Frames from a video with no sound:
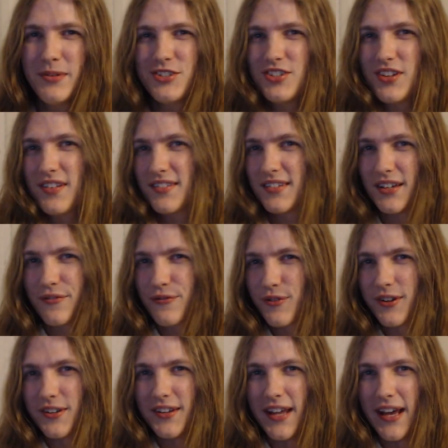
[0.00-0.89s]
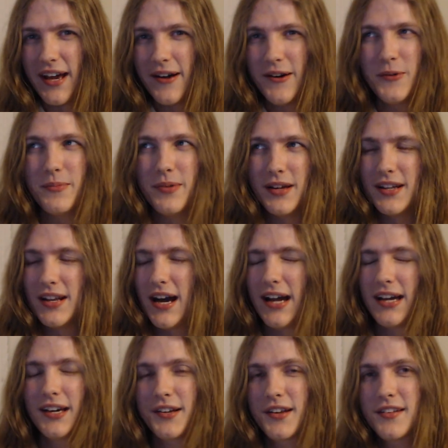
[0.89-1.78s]
she's different now, but
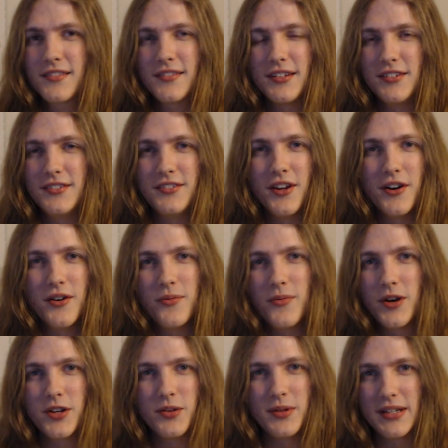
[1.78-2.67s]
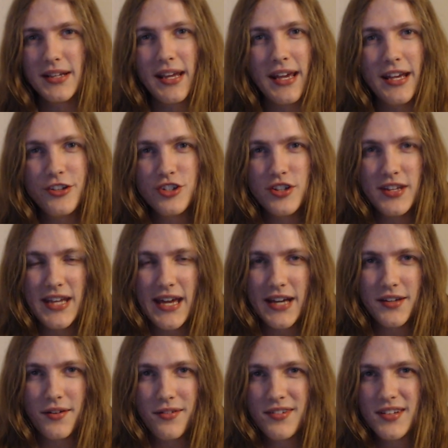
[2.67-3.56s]
I honestly don't want to engage in the
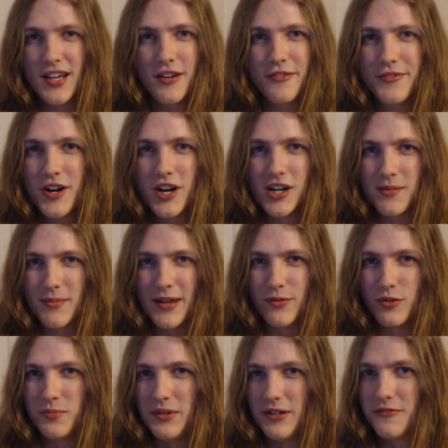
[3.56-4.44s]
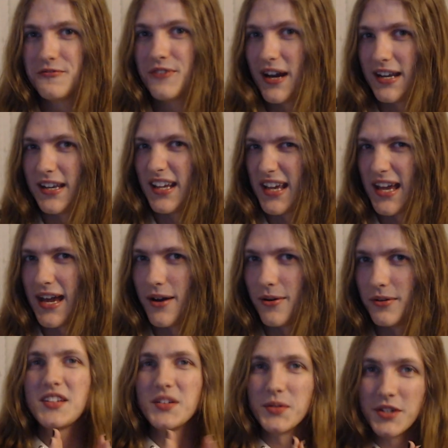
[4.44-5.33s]
act of self-harm that would be finding
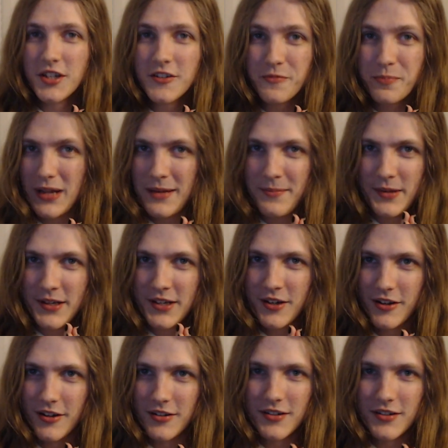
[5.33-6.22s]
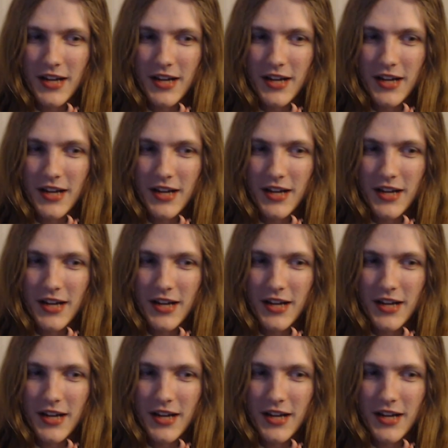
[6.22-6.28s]
out. So enough blaming her.